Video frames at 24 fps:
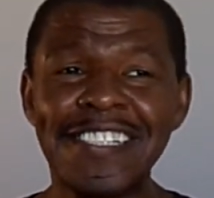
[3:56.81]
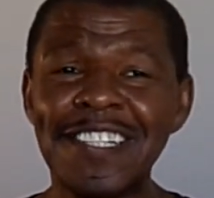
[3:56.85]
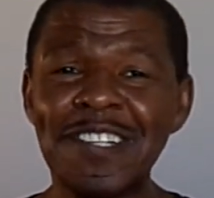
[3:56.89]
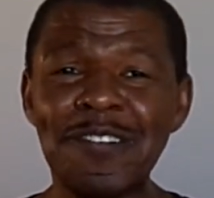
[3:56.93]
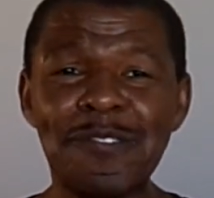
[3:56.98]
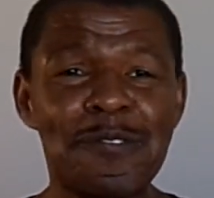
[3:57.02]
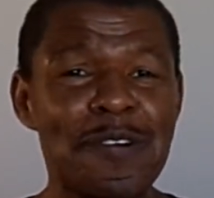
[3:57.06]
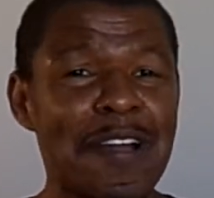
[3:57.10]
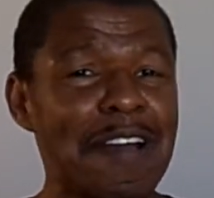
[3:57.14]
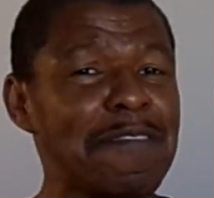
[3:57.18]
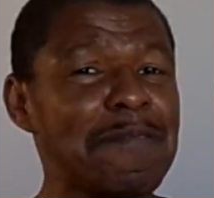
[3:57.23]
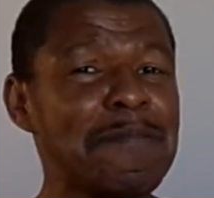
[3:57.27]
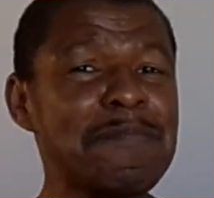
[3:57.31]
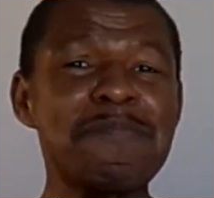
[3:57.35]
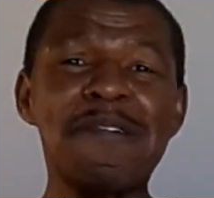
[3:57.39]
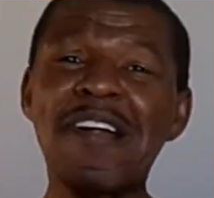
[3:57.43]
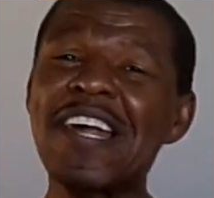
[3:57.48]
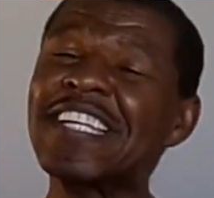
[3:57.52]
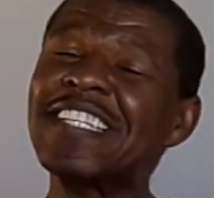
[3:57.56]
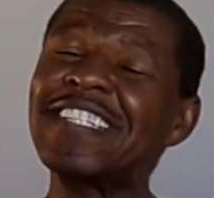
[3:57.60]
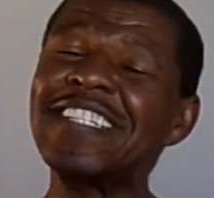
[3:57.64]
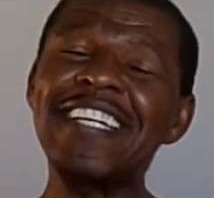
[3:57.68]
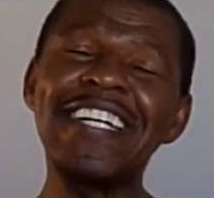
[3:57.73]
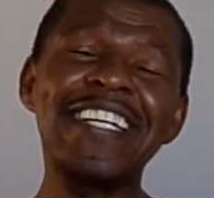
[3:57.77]
Whoever
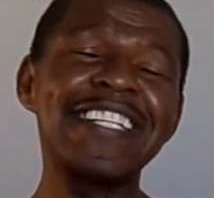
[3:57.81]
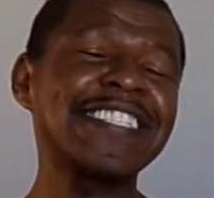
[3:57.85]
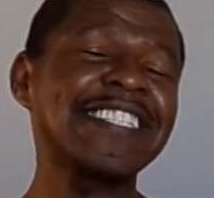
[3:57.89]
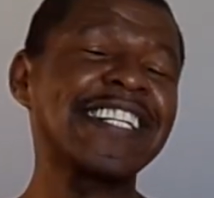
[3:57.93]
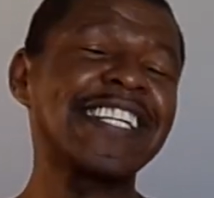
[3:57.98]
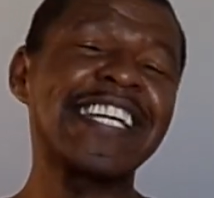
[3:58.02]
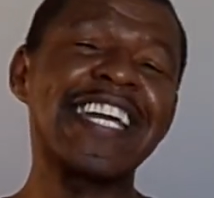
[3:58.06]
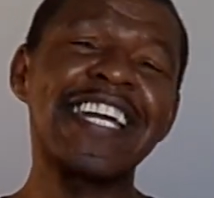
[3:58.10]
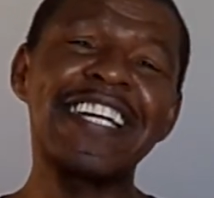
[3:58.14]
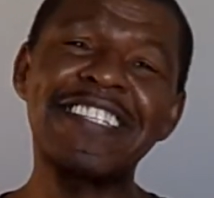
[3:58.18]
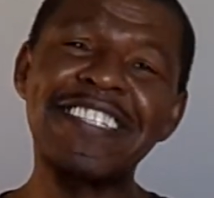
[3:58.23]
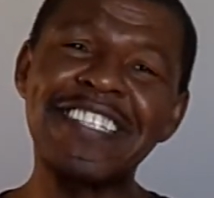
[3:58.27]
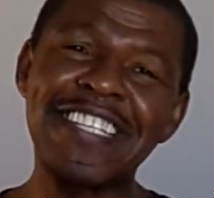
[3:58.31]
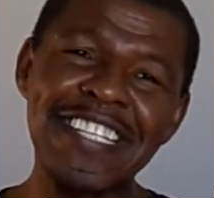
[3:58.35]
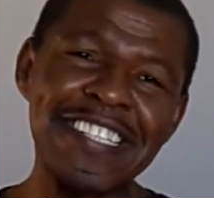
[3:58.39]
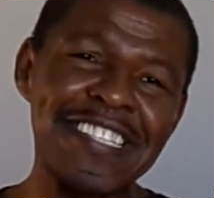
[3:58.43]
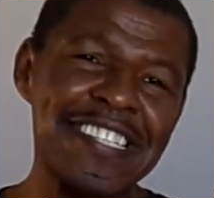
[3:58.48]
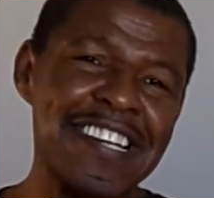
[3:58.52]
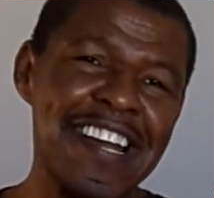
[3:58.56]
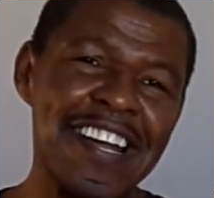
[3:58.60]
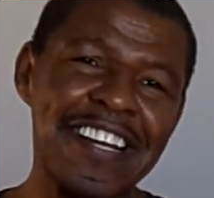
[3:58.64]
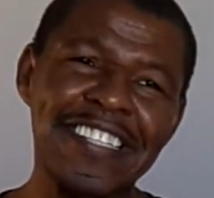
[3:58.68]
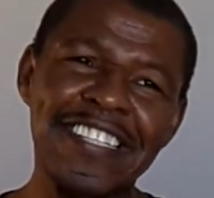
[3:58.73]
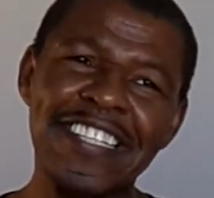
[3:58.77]
breaks in, then get 6
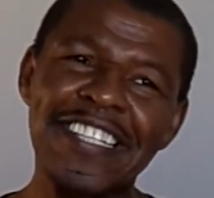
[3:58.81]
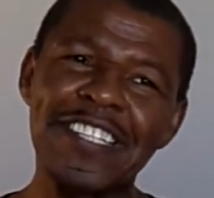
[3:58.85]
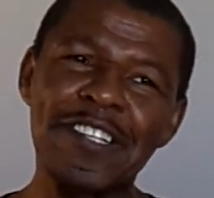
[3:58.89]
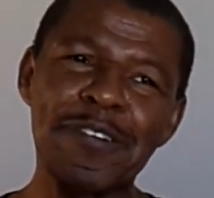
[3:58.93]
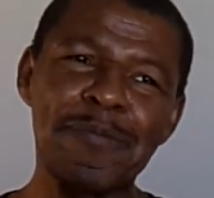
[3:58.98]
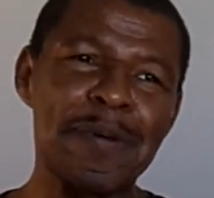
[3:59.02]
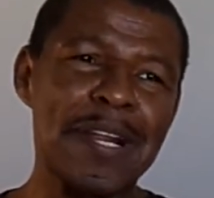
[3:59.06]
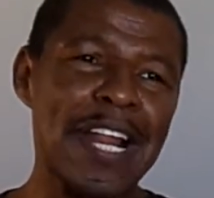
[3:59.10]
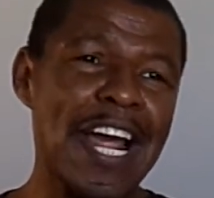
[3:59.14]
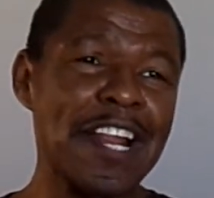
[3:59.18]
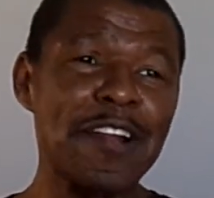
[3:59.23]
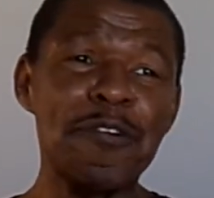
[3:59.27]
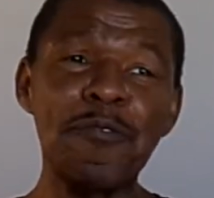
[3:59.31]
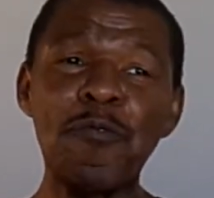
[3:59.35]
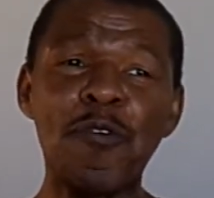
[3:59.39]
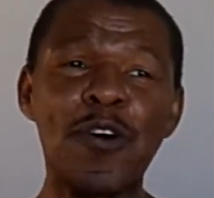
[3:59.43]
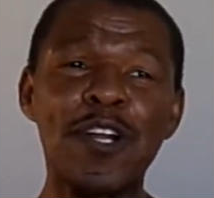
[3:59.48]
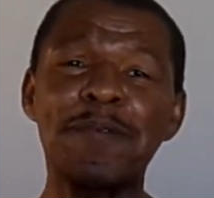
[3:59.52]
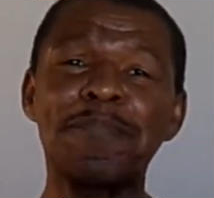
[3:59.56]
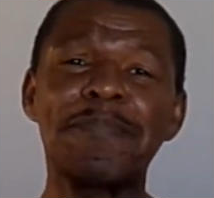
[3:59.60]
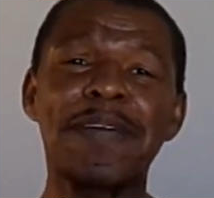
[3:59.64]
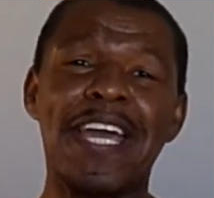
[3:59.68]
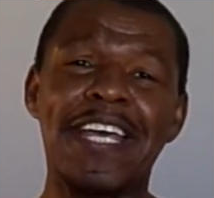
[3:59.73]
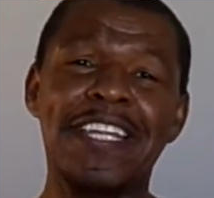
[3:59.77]
shots into him. And I don't
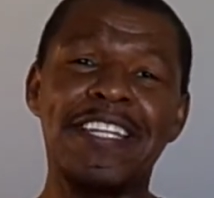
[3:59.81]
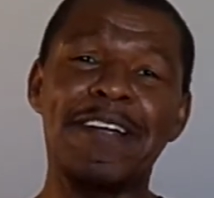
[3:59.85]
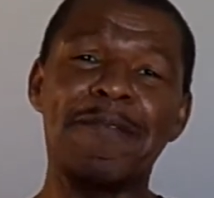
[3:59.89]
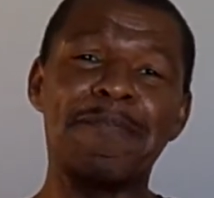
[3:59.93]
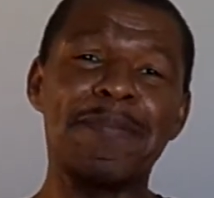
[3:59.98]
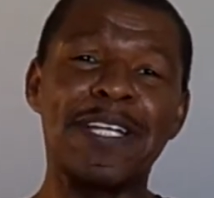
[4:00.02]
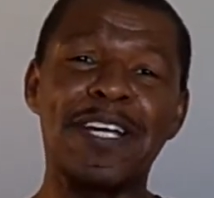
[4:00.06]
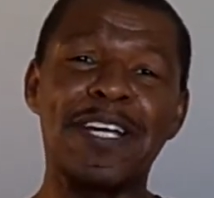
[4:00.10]
want him getting up and